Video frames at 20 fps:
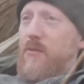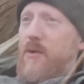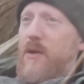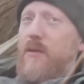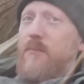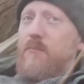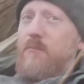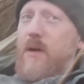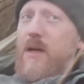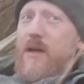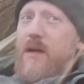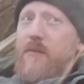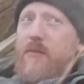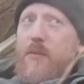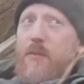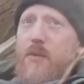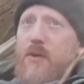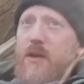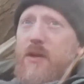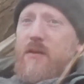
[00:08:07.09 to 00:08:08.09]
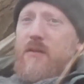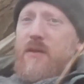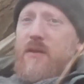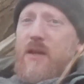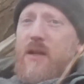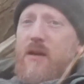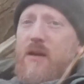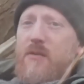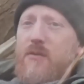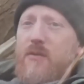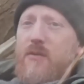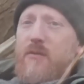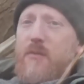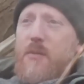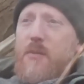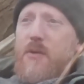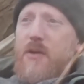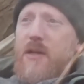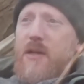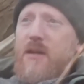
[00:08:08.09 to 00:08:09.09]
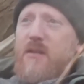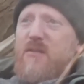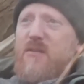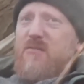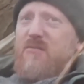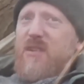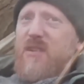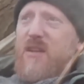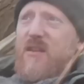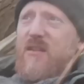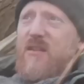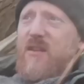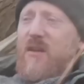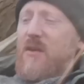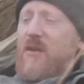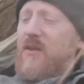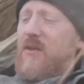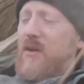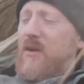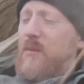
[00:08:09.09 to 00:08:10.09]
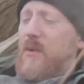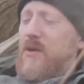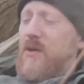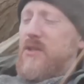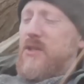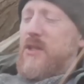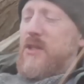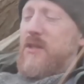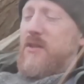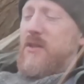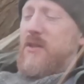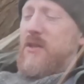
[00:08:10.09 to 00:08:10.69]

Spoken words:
already met everybody and said hello to everybody. You know, there's only so much you can